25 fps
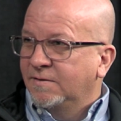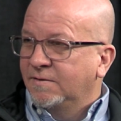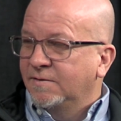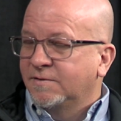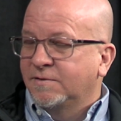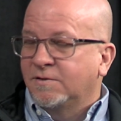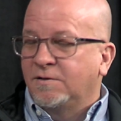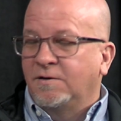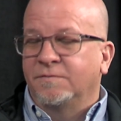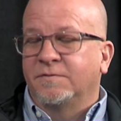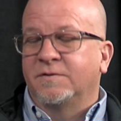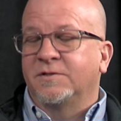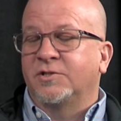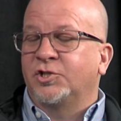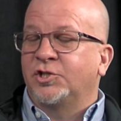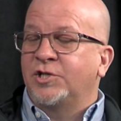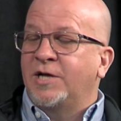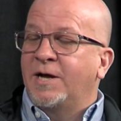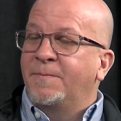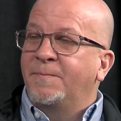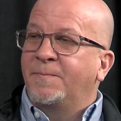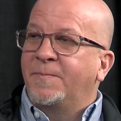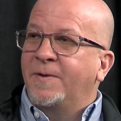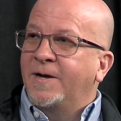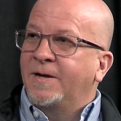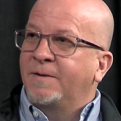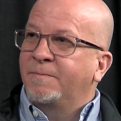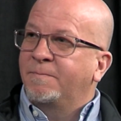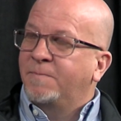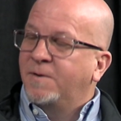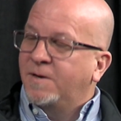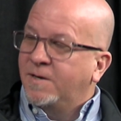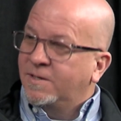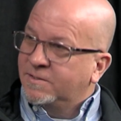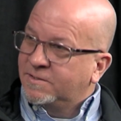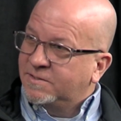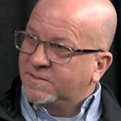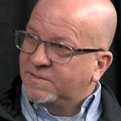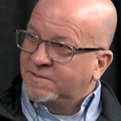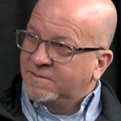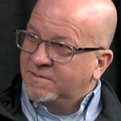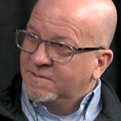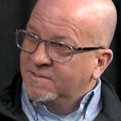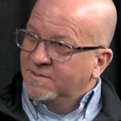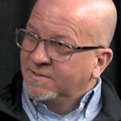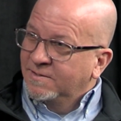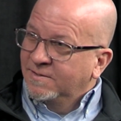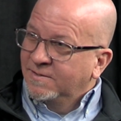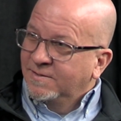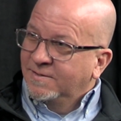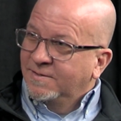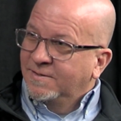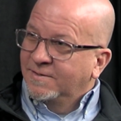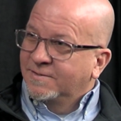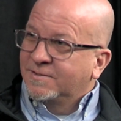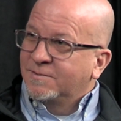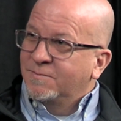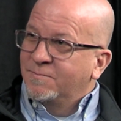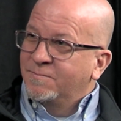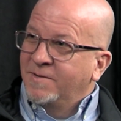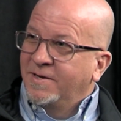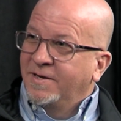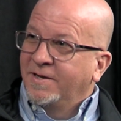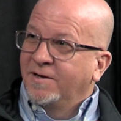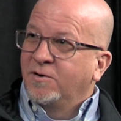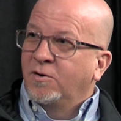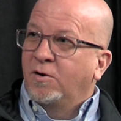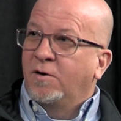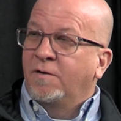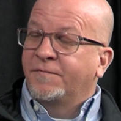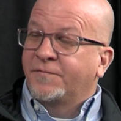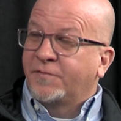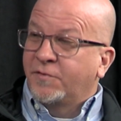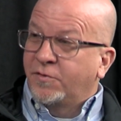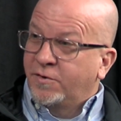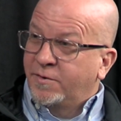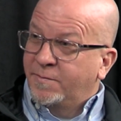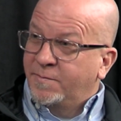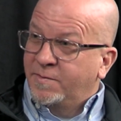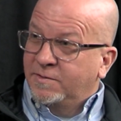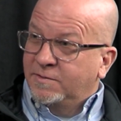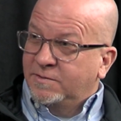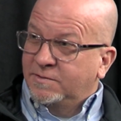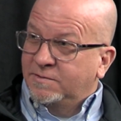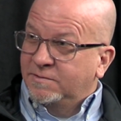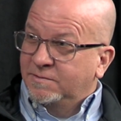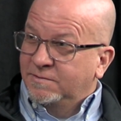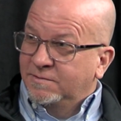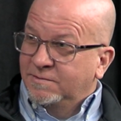It's called the Champagne Putt. It's a mini golf tournament.